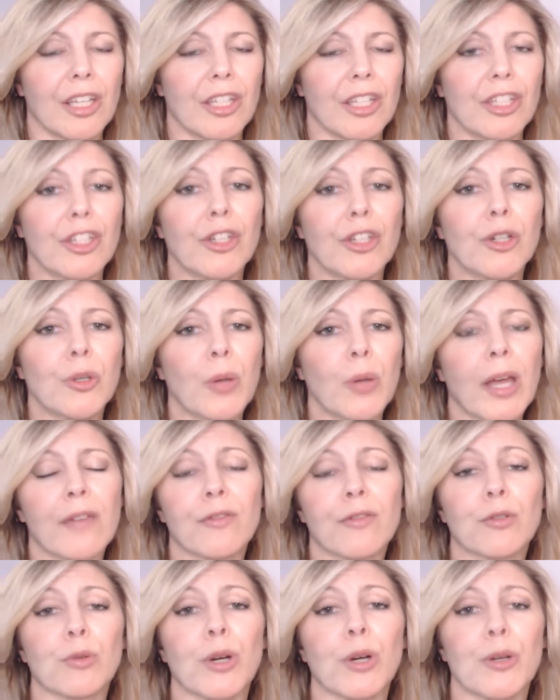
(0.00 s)
You
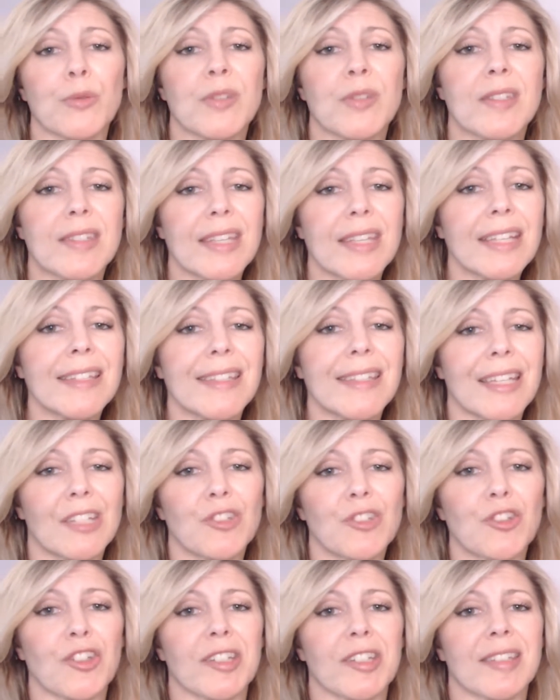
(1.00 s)
have grown 6
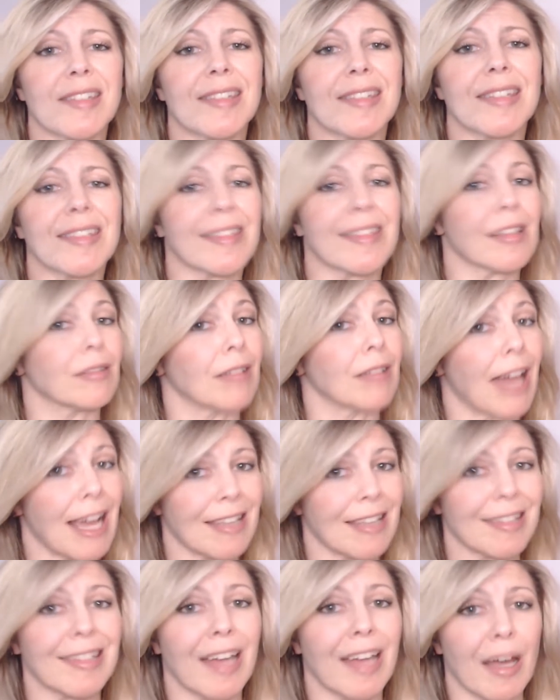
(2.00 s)
inches since the
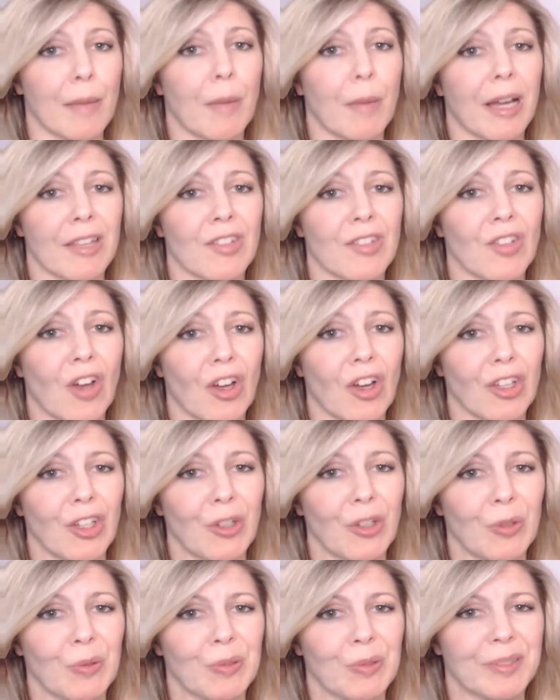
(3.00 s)
last time I saw
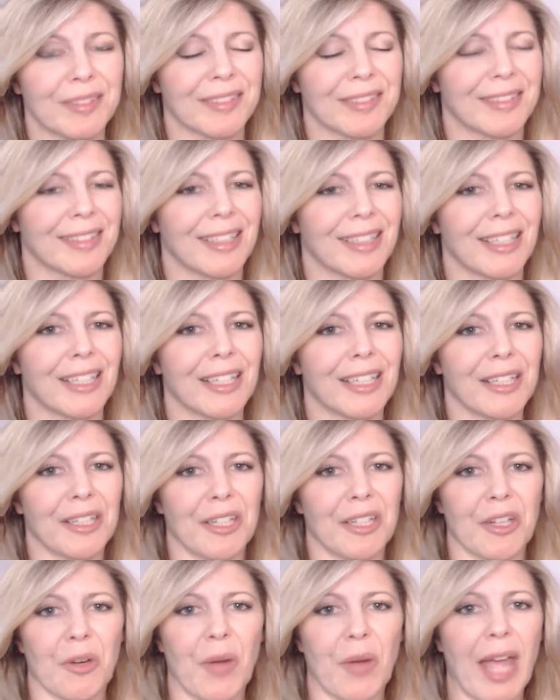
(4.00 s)
you.
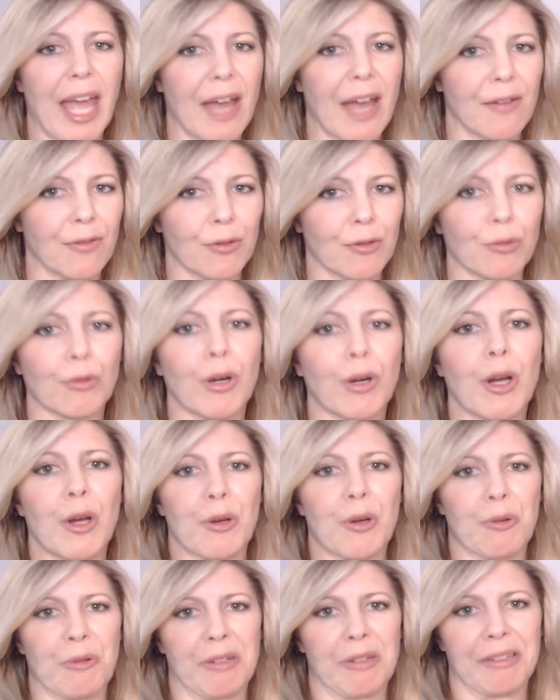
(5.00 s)
Have
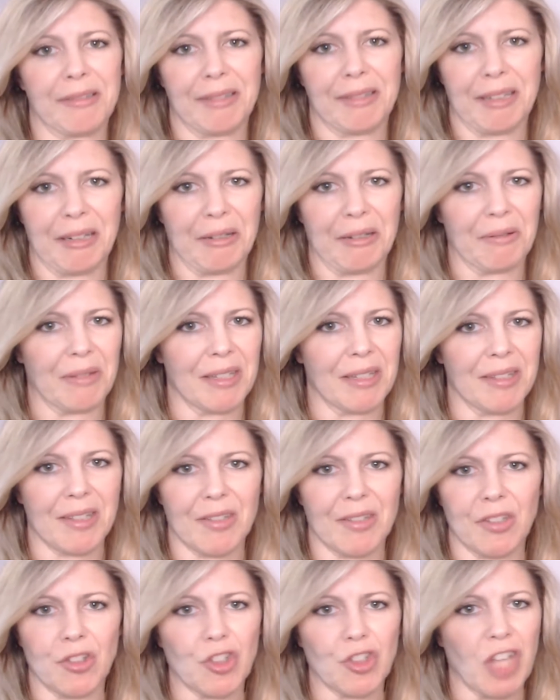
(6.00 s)
grown.
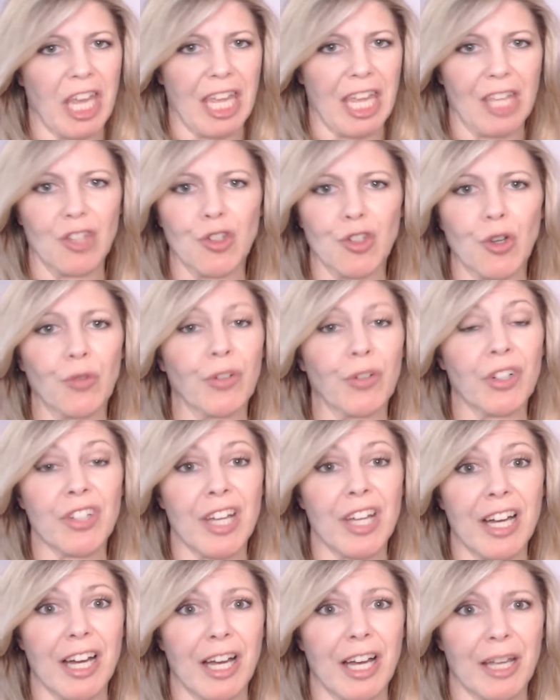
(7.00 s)
This is a change over
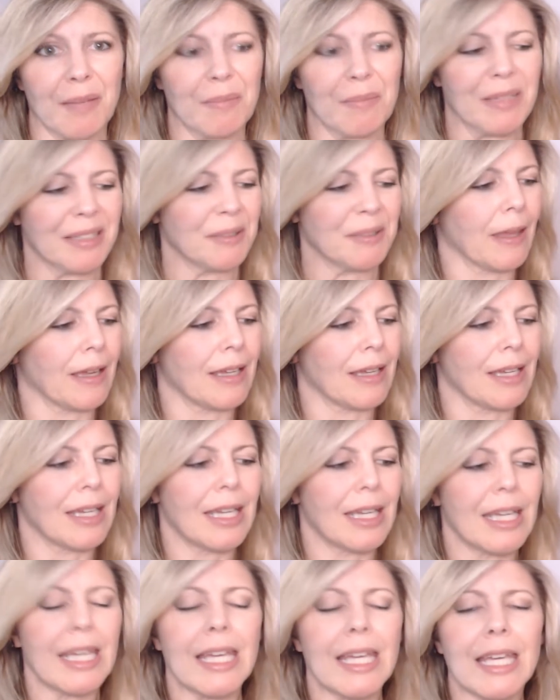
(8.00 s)
time.
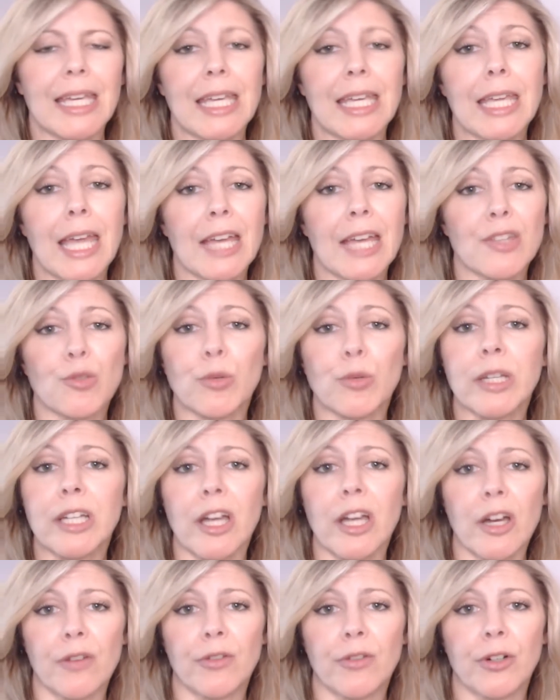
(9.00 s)
He has
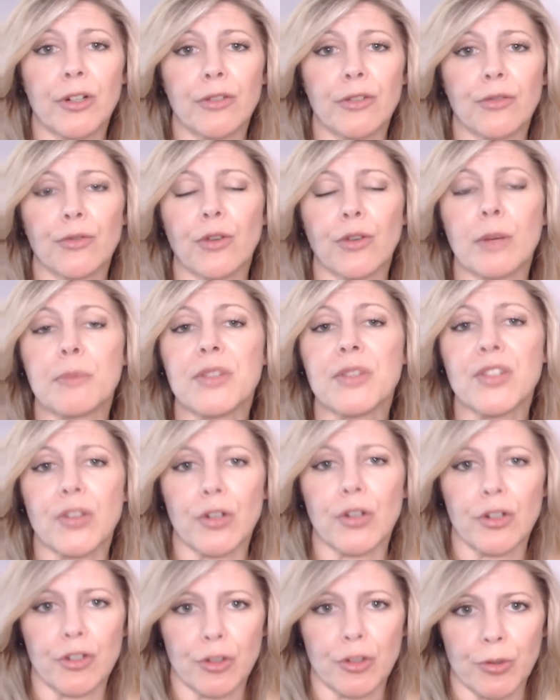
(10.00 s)
recovered from
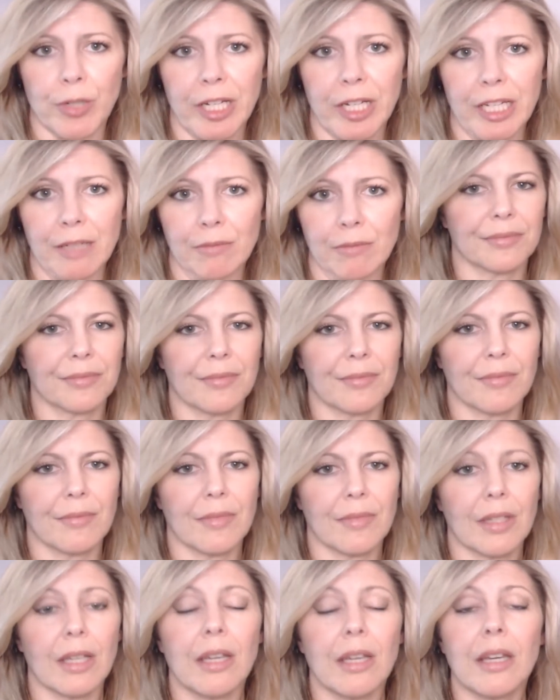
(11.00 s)
surgery.
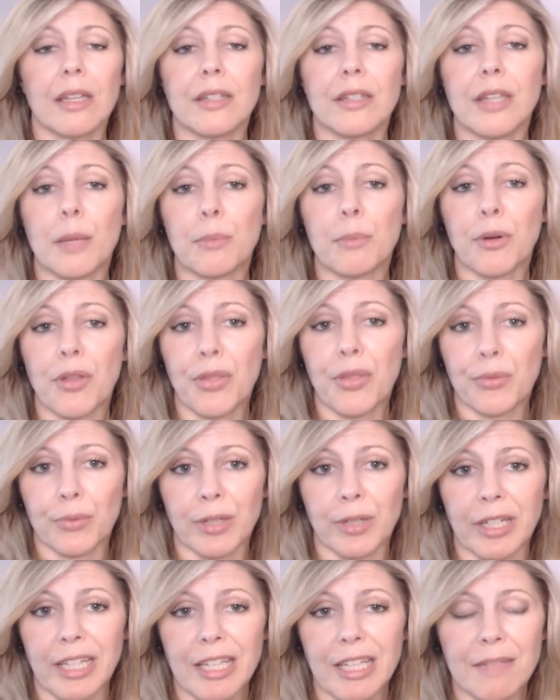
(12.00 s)
Number
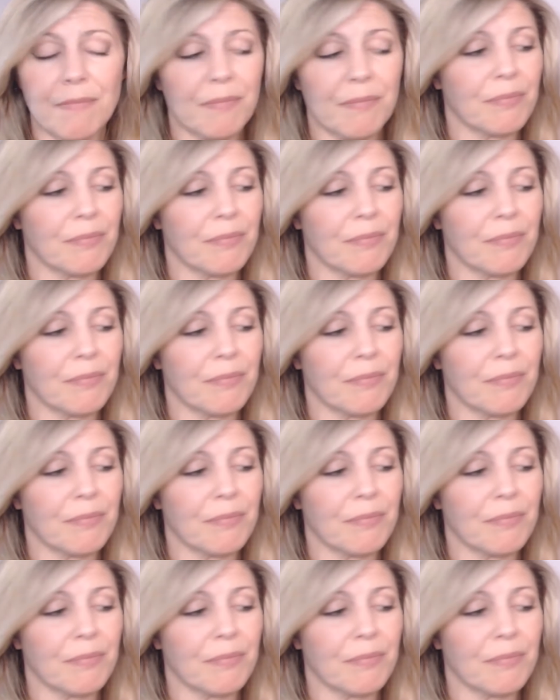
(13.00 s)
3,